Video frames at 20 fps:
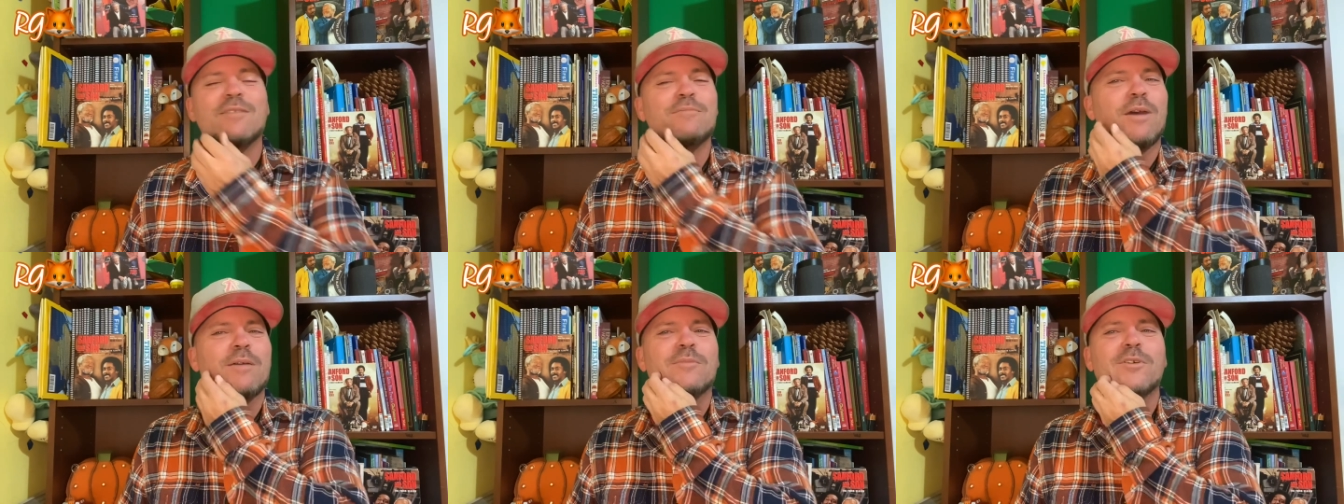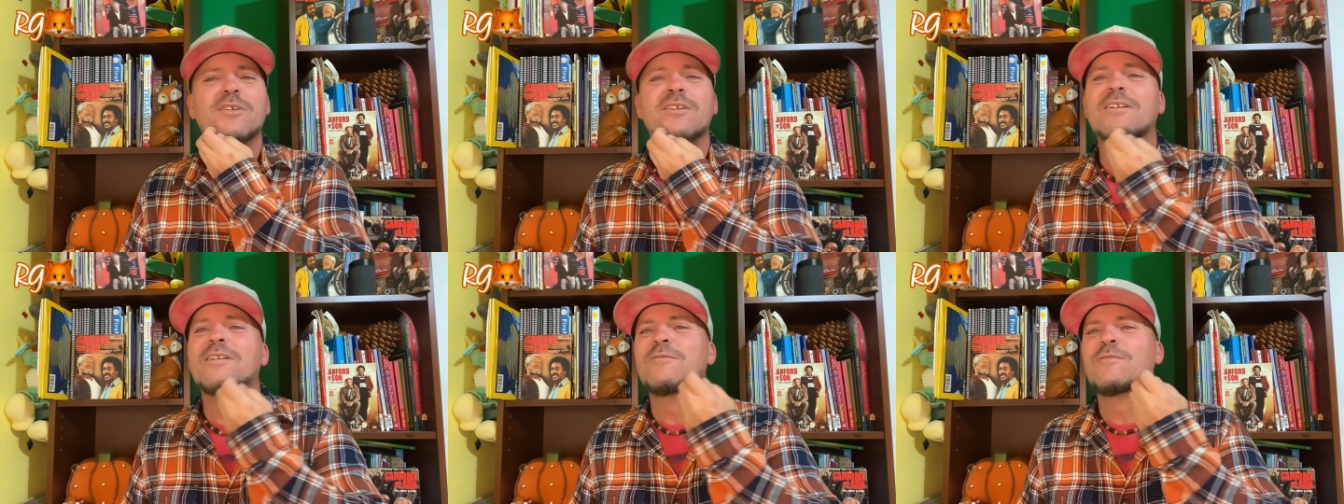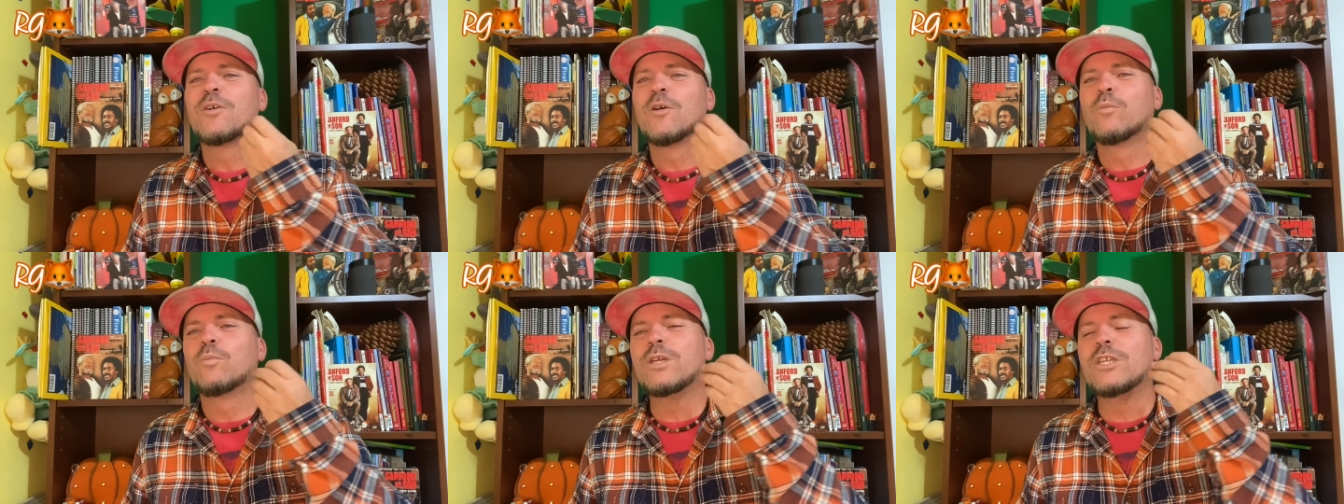Remember,
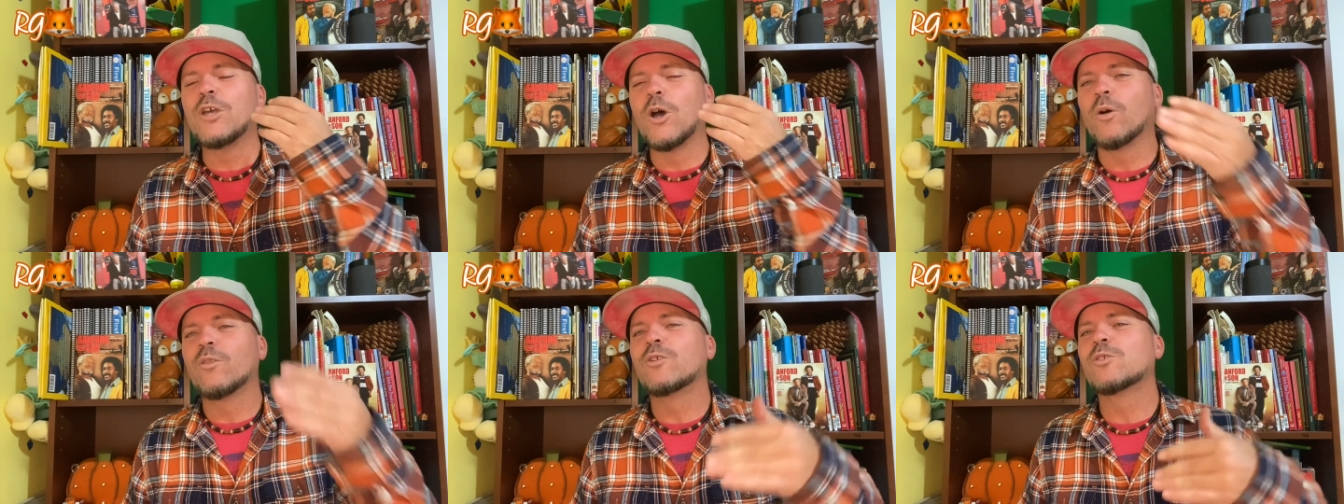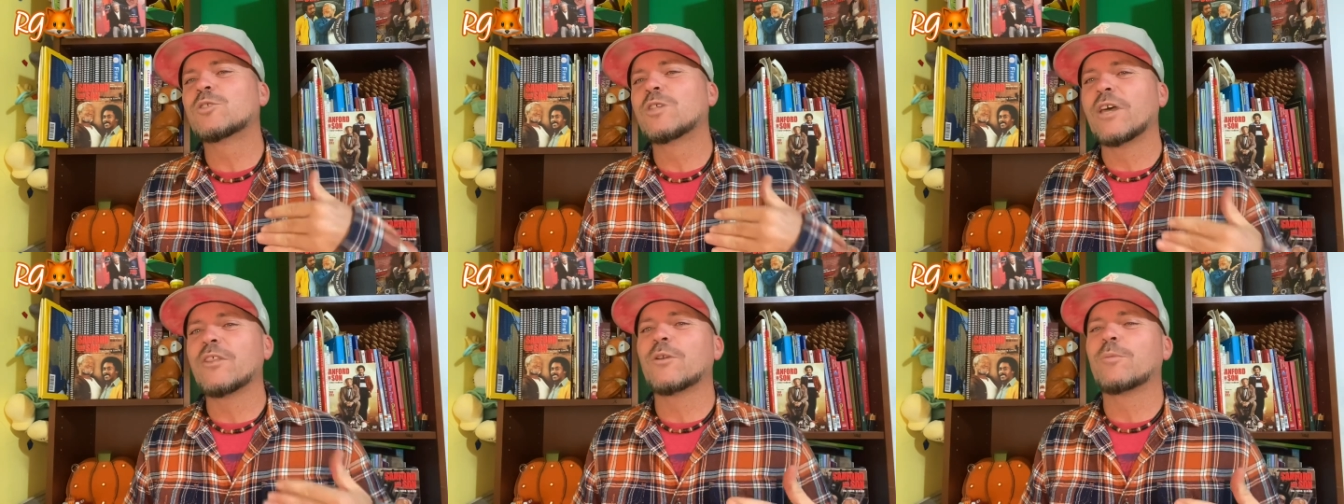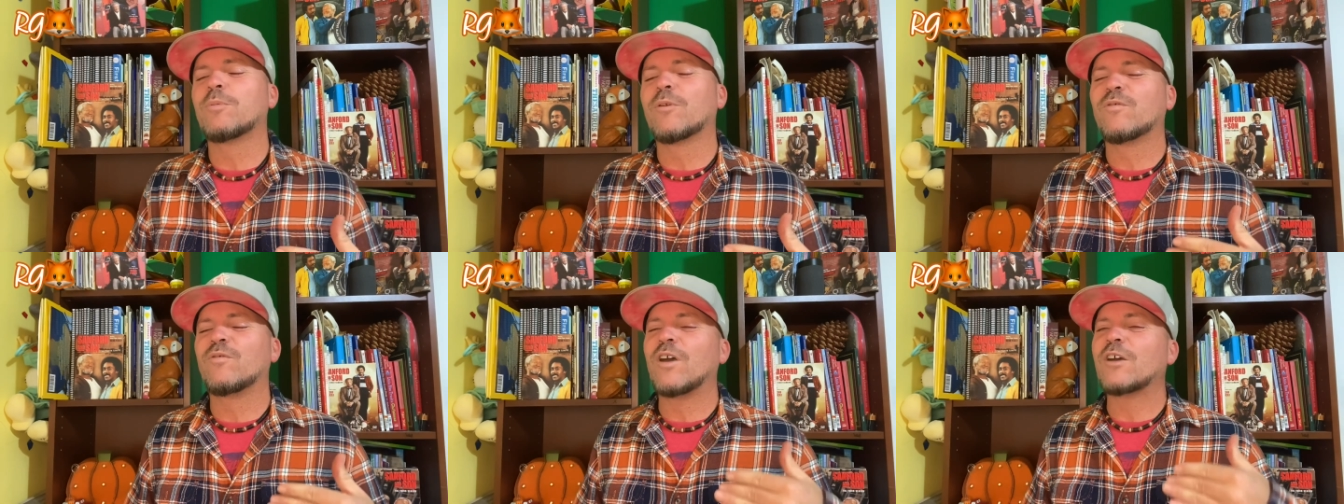we know there's other
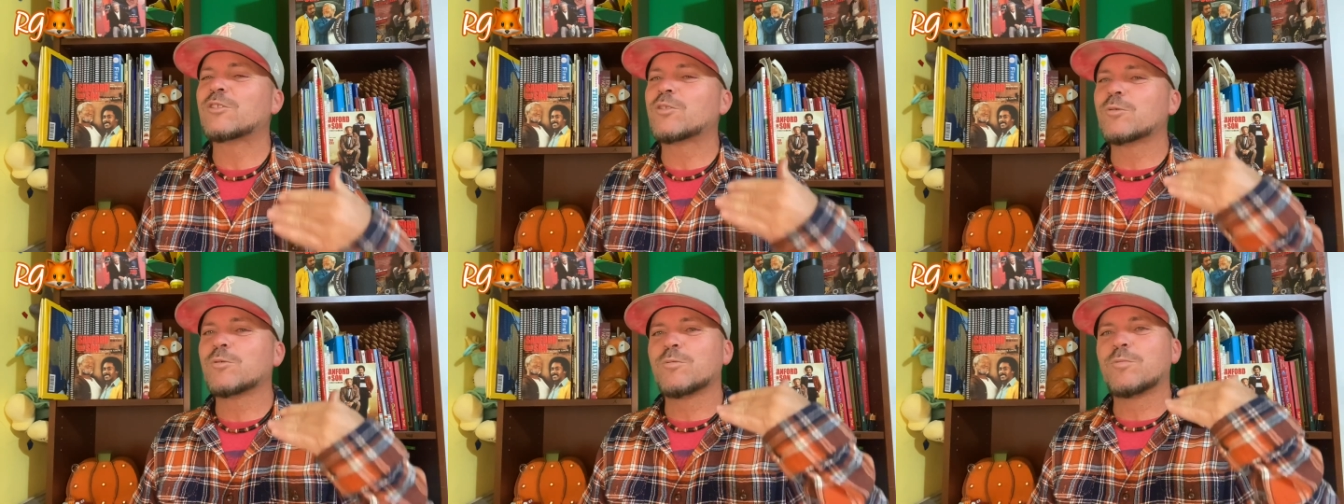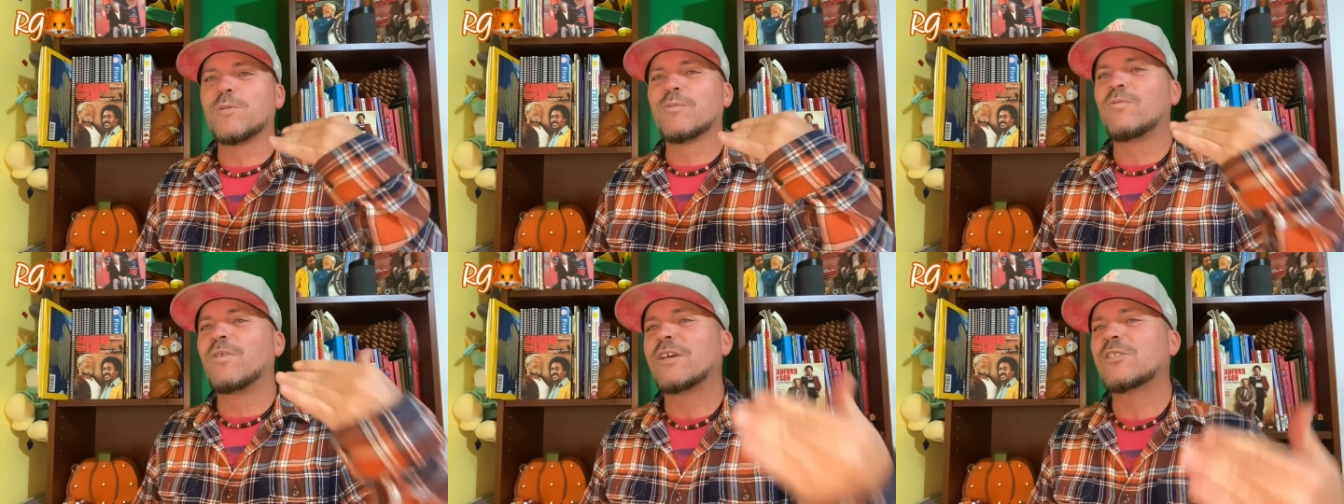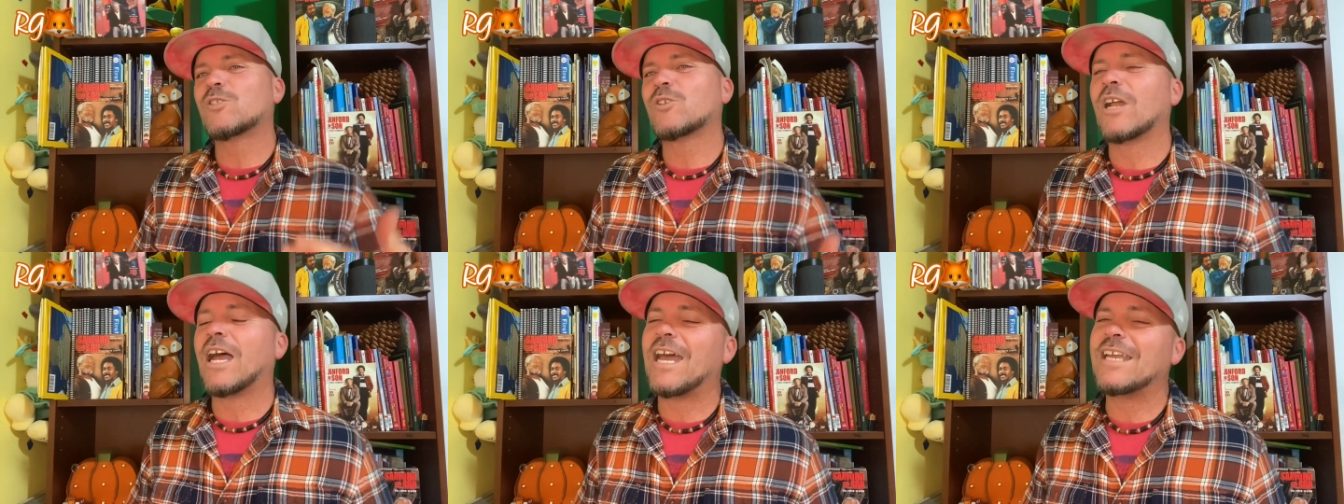professors,
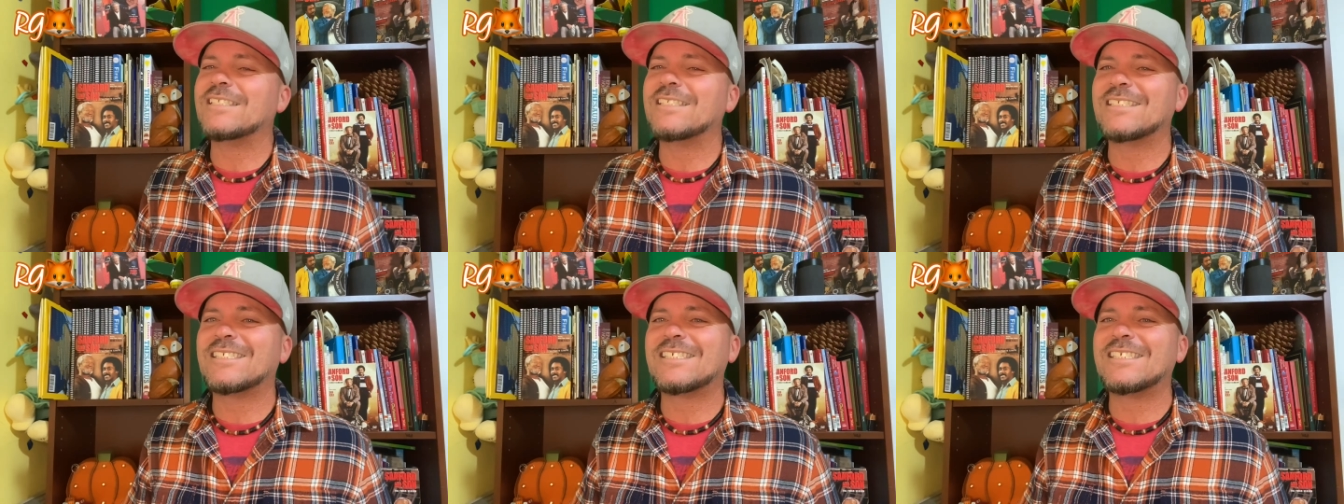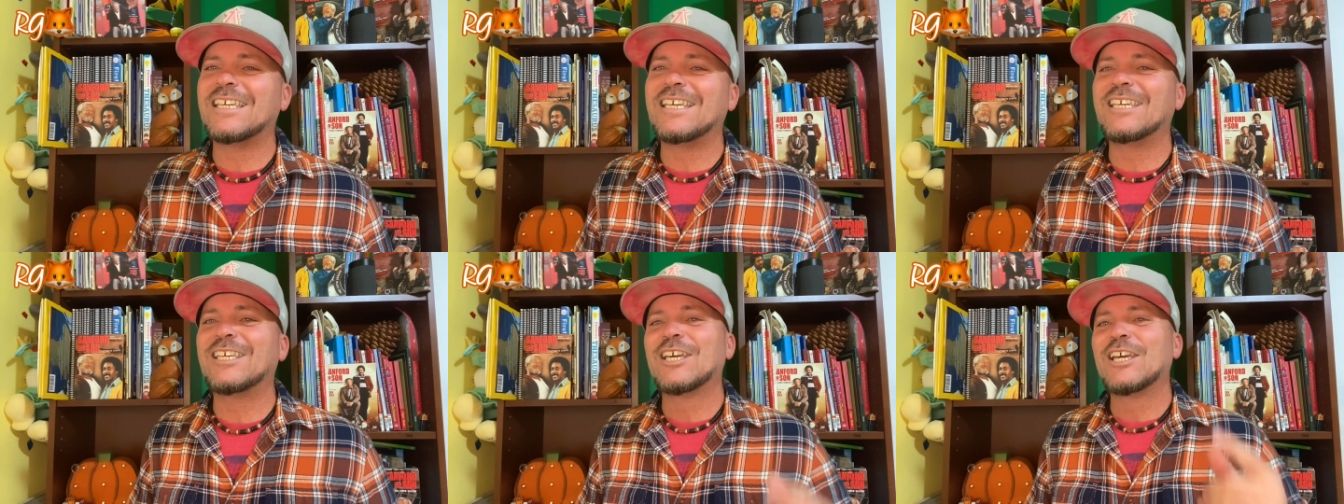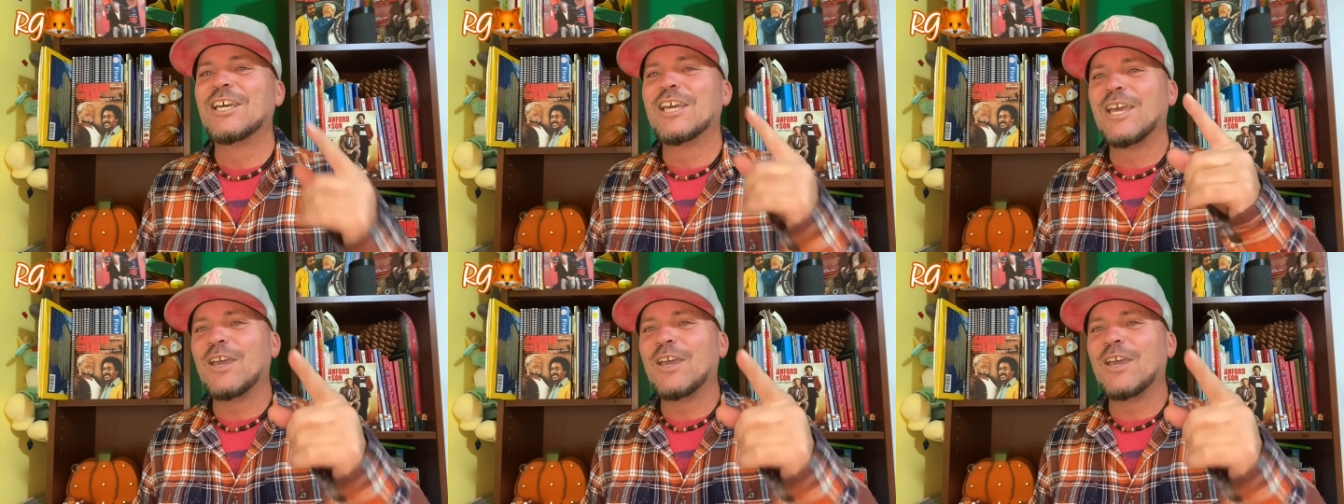Professor Hide and Seek,